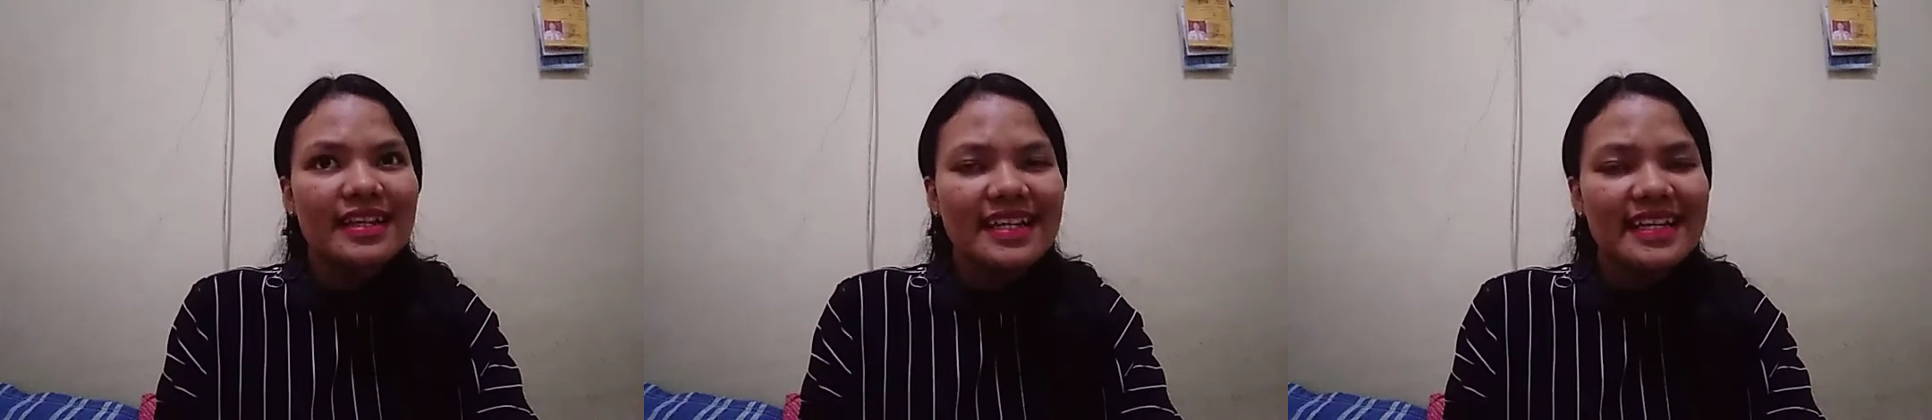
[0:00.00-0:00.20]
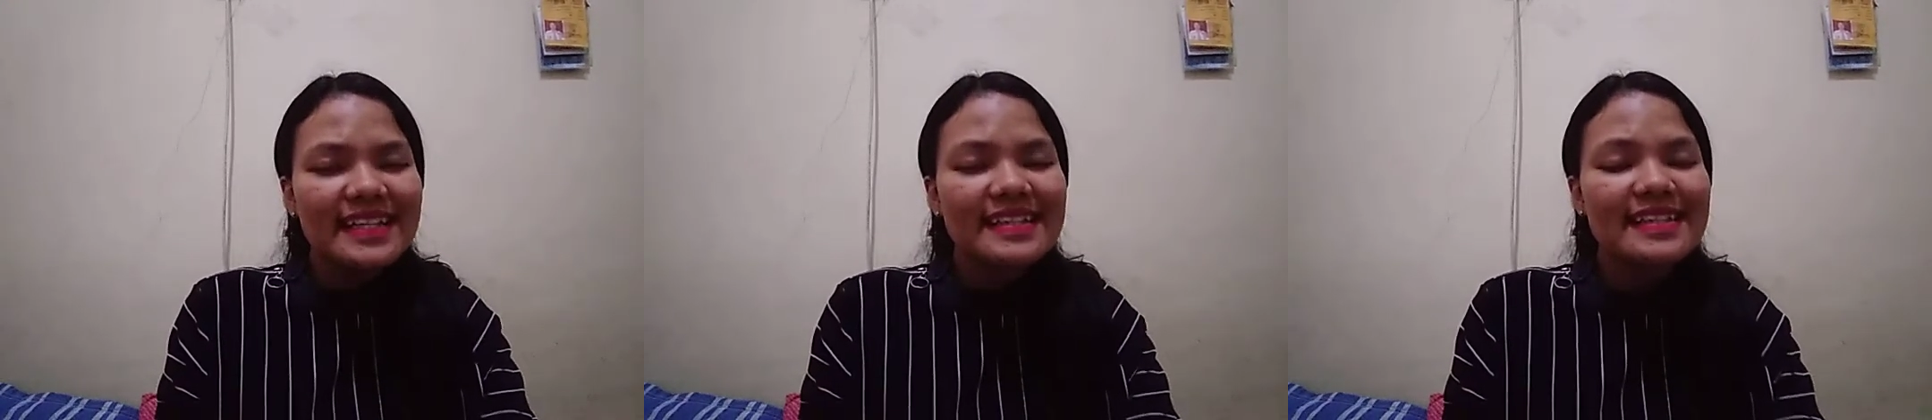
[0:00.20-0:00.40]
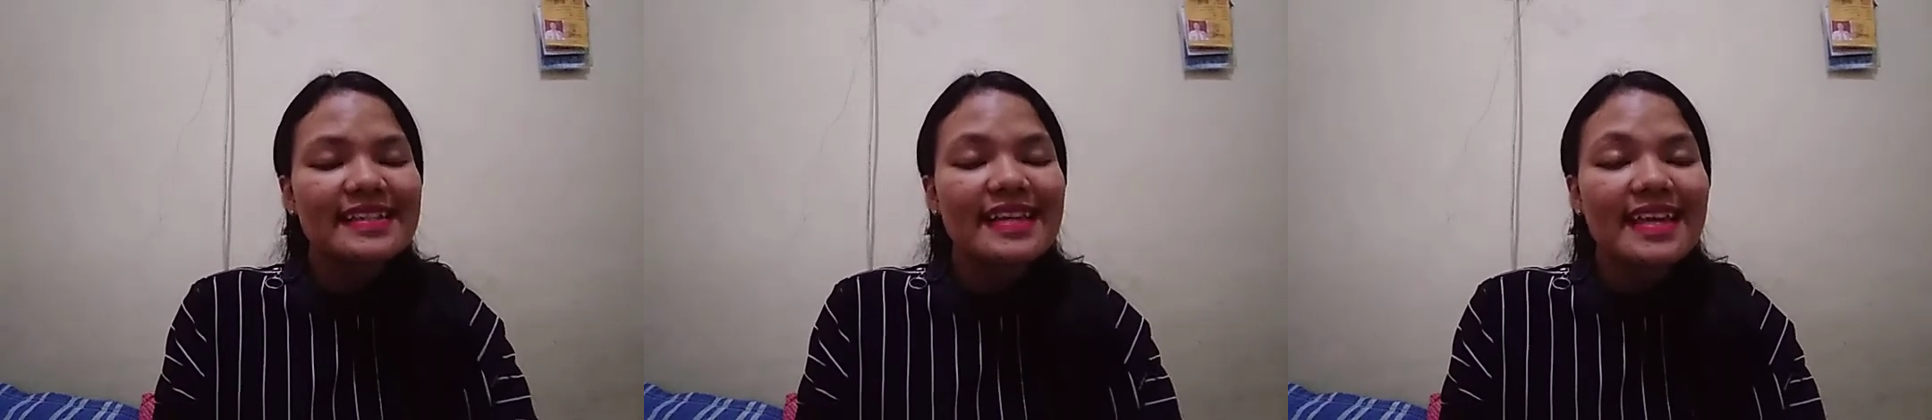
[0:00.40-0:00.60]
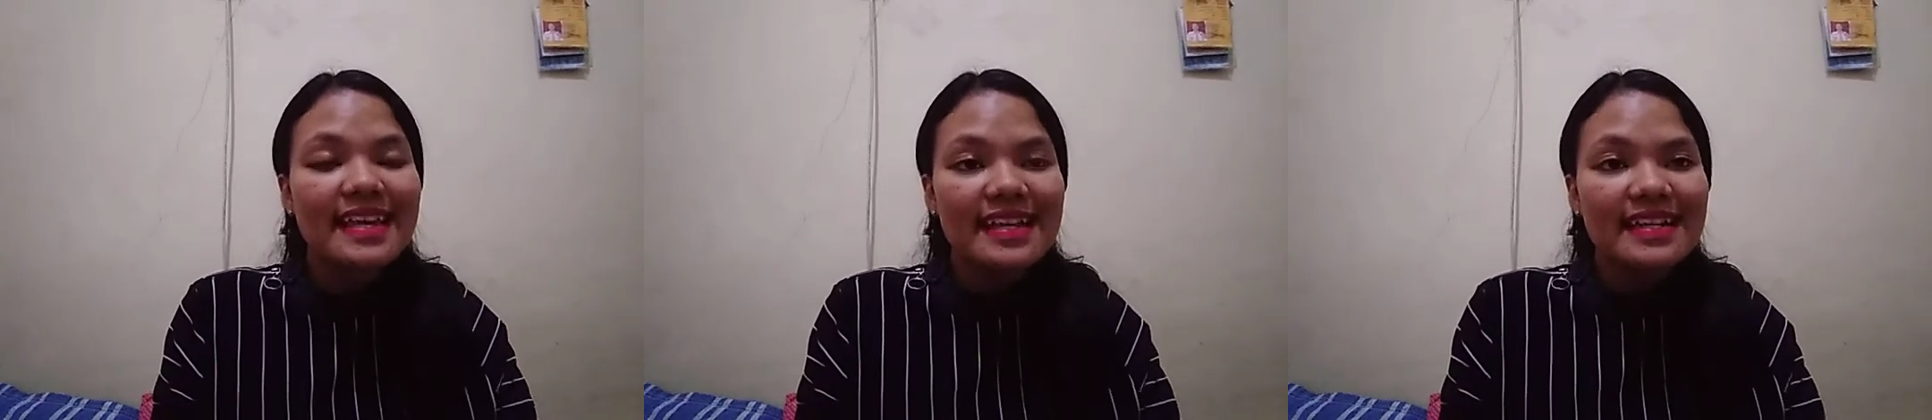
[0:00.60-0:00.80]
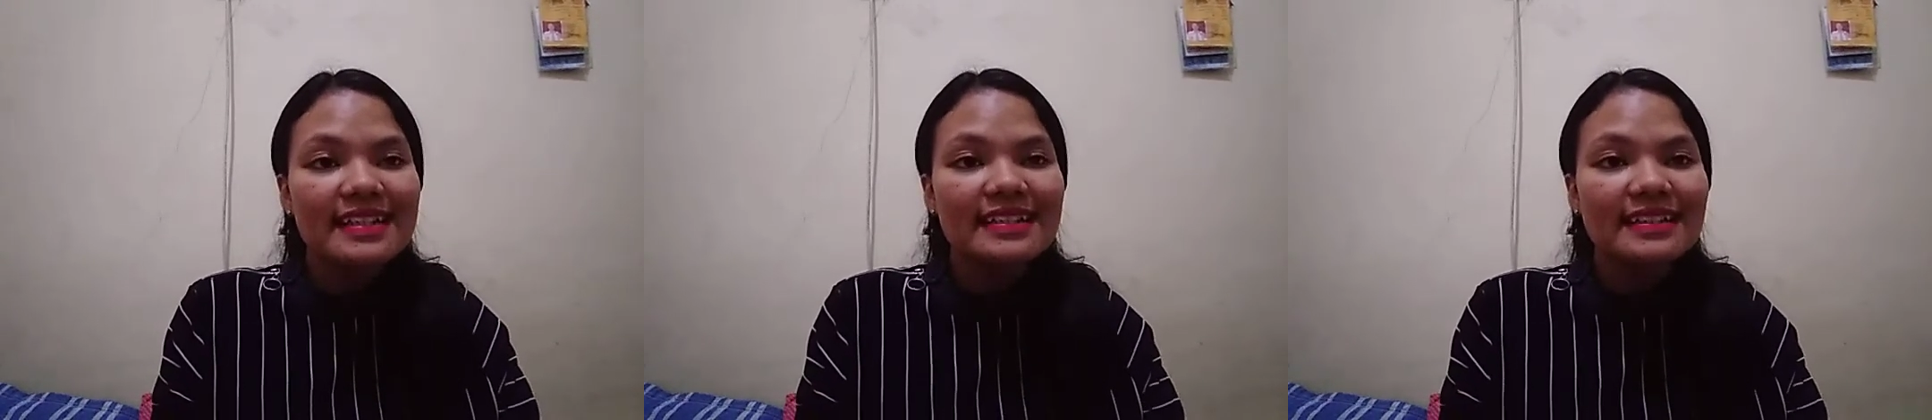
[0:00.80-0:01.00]
is
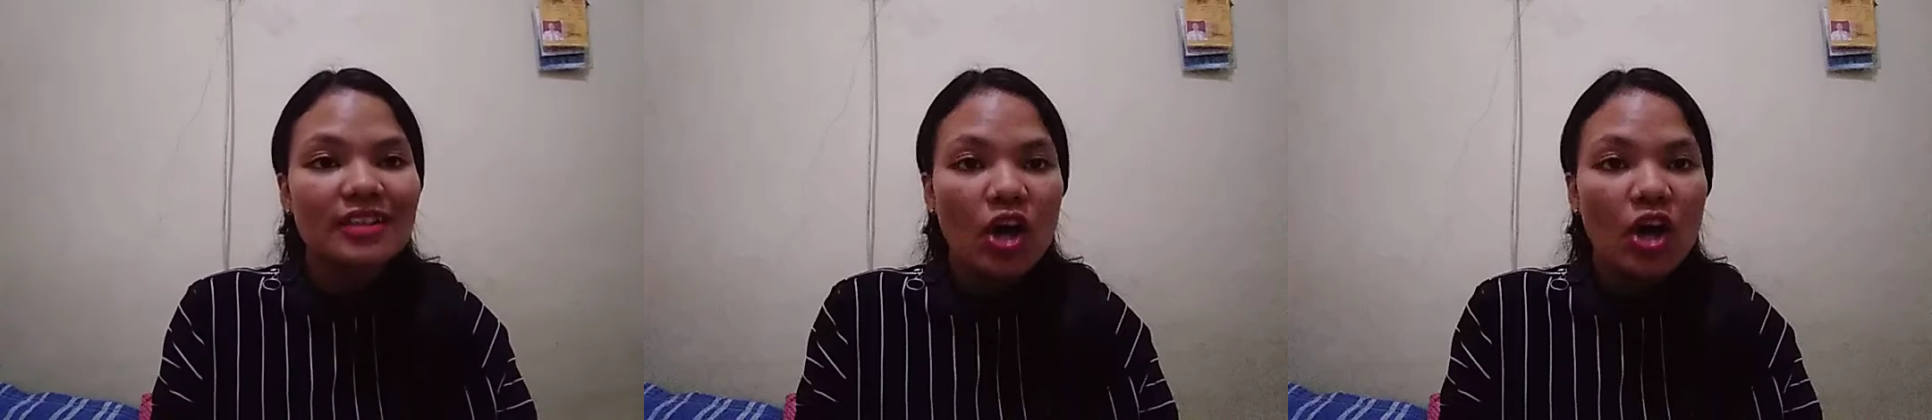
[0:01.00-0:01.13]
in a